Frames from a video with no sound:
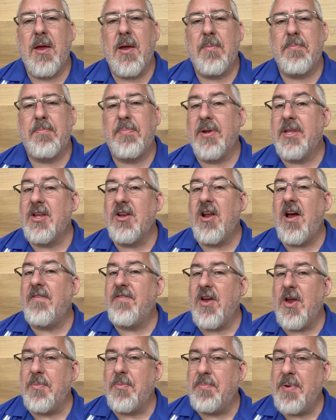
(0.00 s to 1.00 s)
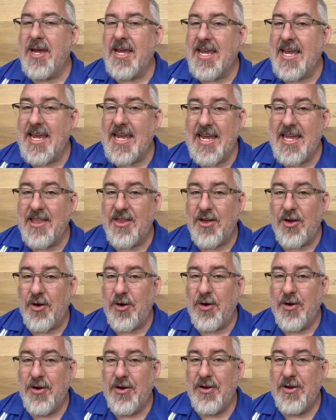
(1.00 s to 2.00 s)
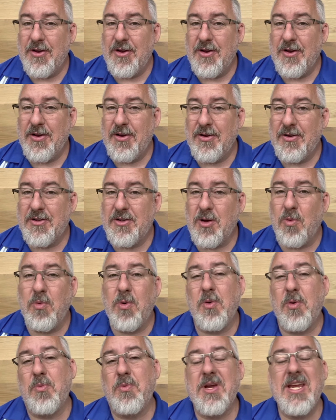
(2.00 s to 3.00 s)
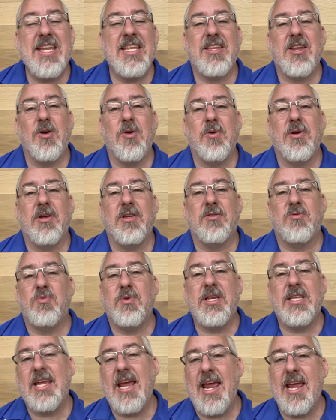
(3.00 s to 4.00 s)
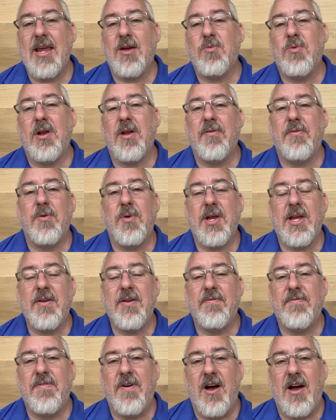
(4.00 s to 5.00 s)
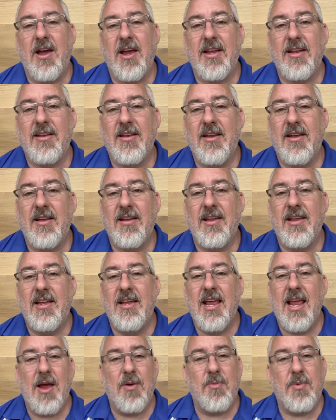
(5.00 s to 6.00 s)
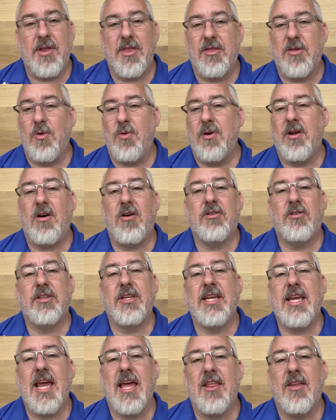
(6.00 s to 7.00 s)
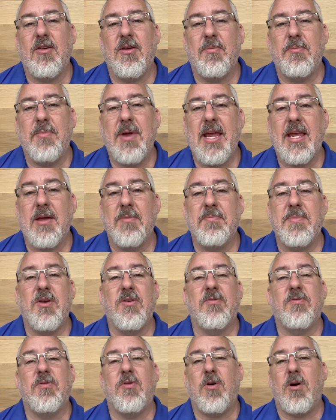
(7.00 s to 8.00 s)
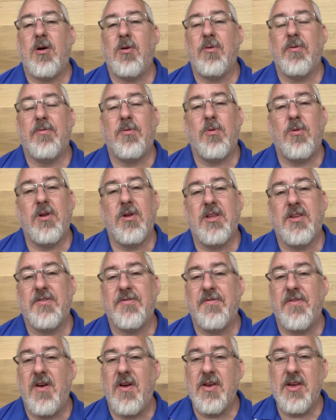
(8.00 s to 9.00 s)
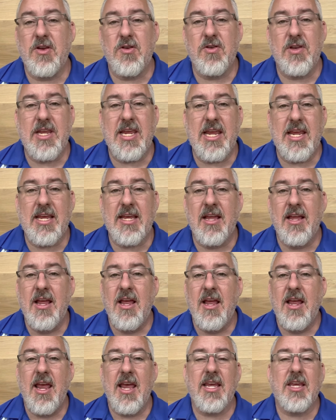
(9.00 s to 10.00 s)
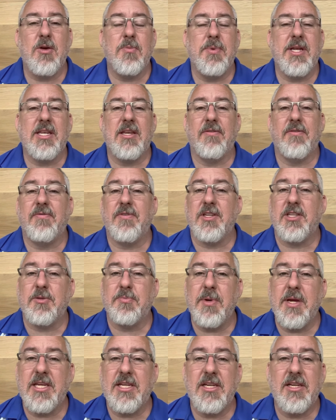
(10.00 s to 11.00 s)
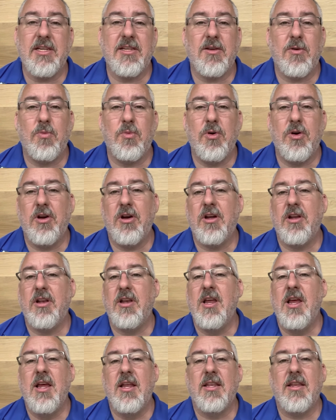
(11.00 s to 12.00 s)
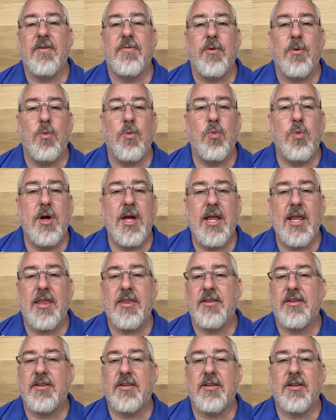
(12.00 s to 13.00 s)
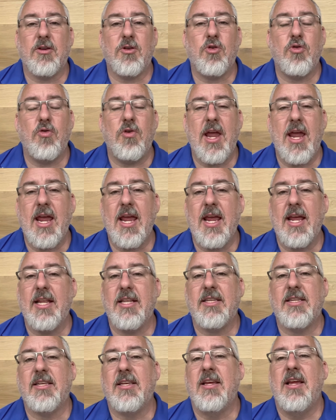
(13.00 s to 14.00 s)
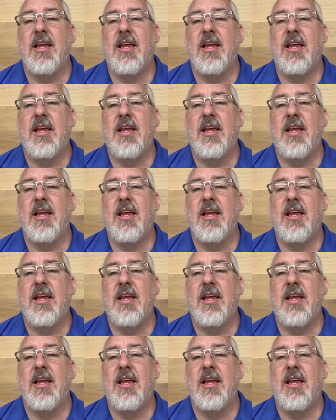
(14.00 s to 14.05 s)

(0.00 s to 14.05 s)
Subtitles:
But they're not very picky either. So what we do is we take whatever we can find and we throw it all together and make a beautiful hardwood floor that's very unique. It could be different species of wood, different widths, grades.